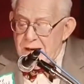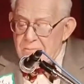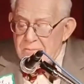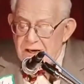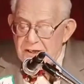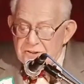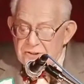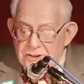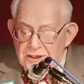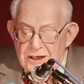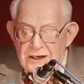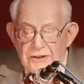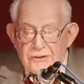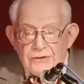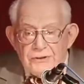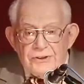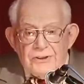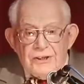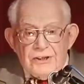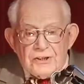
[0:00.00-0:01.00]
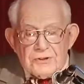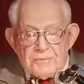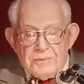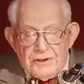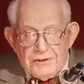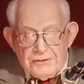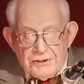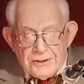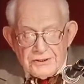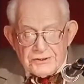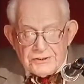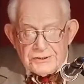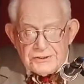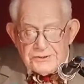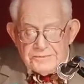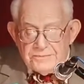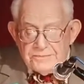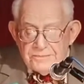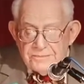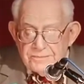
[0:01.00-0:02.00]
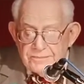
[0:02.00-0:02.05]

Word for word: by my childhood experience.